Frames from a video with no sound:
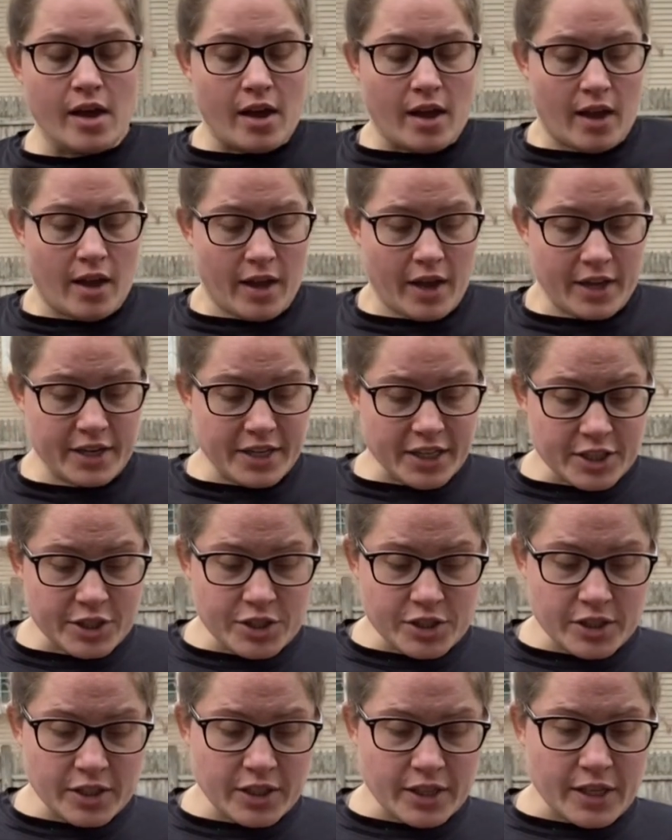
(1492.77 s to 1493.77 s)

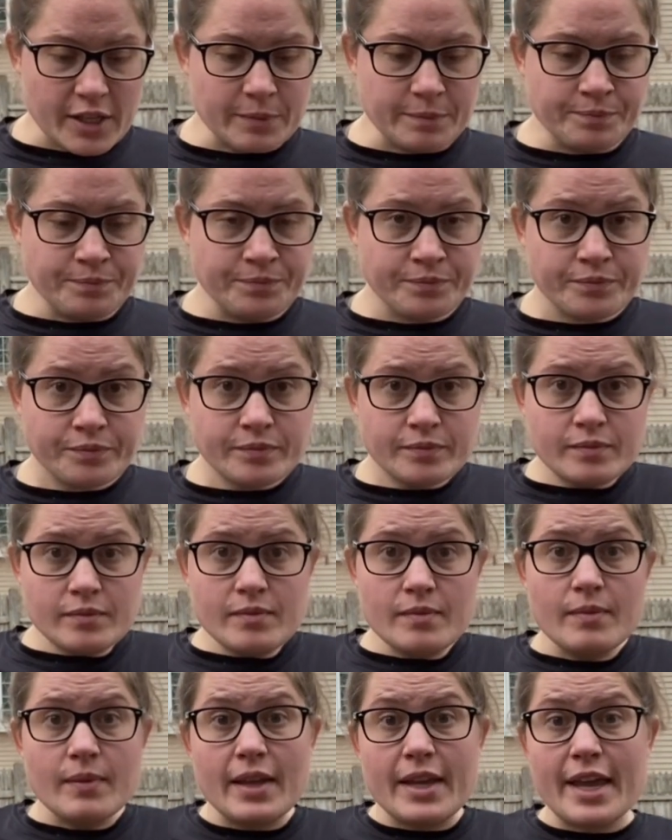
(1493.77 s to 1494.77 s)
Additionally,
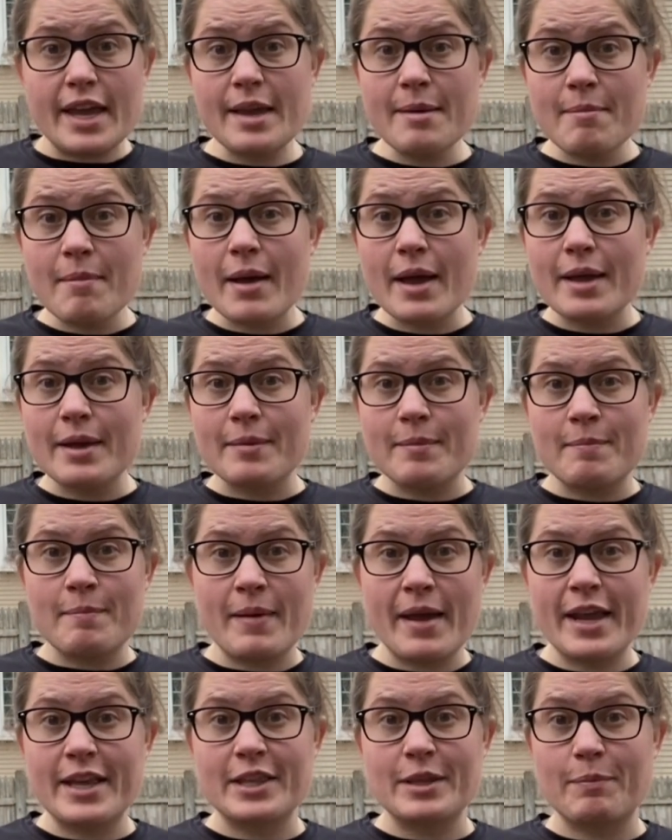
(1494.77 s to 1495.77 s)
it might
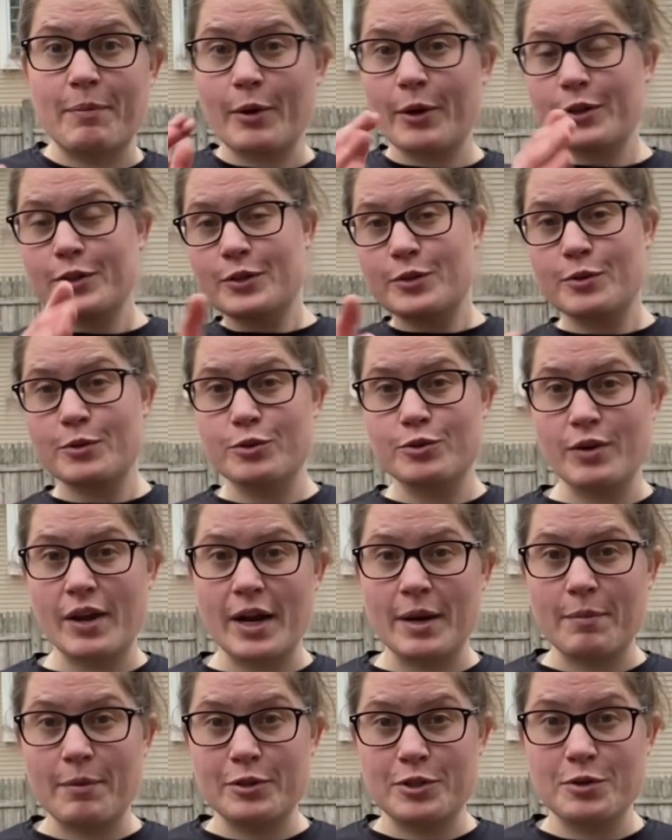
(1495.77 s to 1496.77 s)
make the person who's trying to
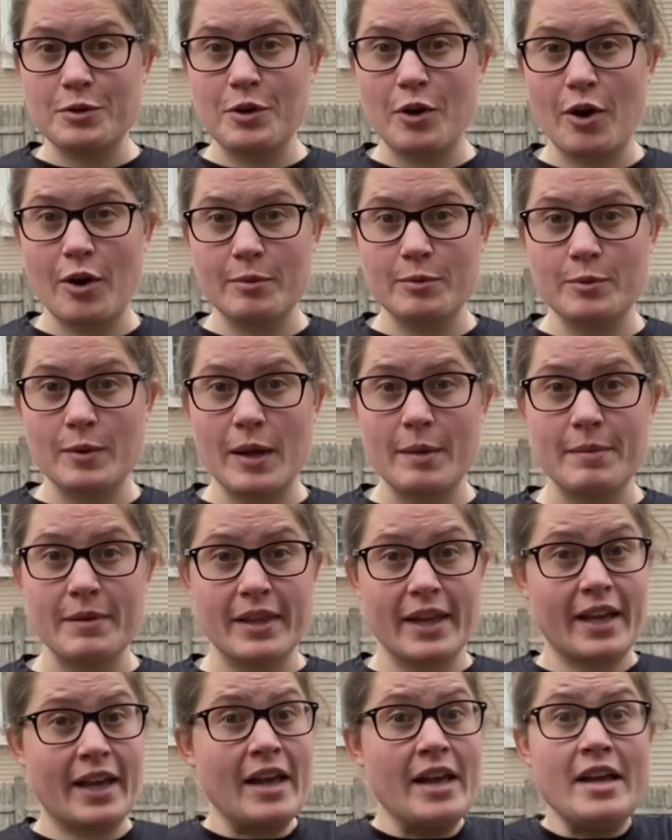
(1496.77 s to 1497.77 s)
put you in harm's way be like,
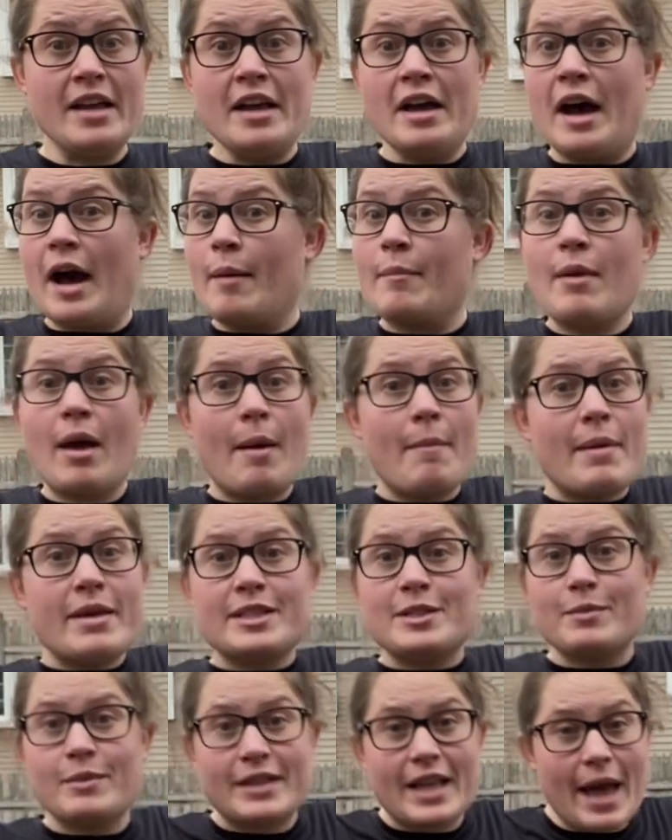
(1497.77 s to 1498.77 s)
I'm not messing
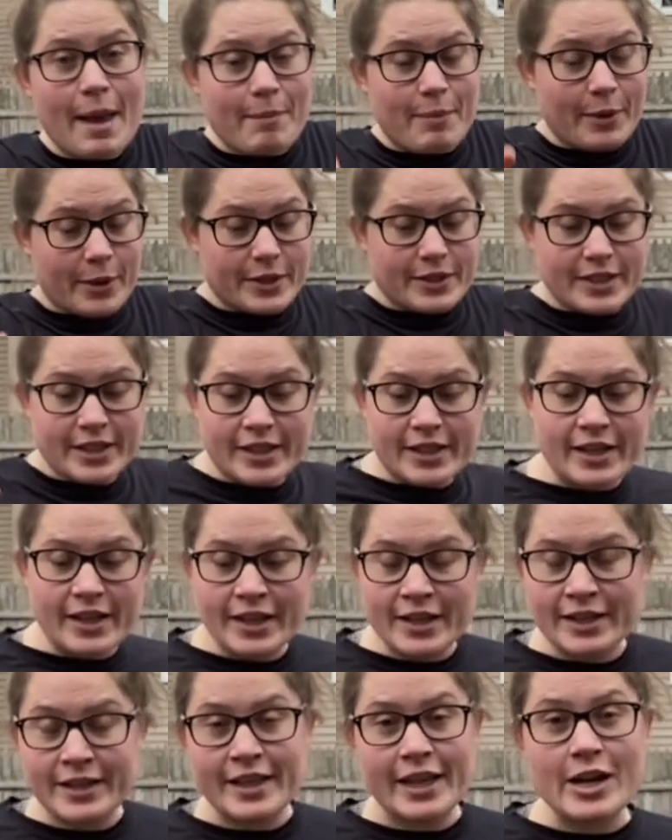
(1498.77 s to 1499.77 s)
with that person.
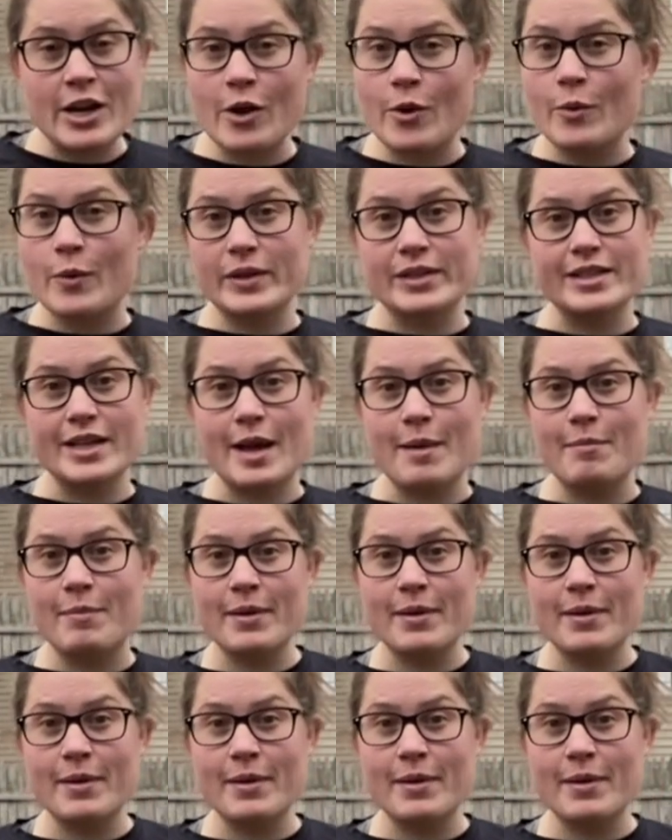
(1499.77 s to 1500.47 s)
They know what's up.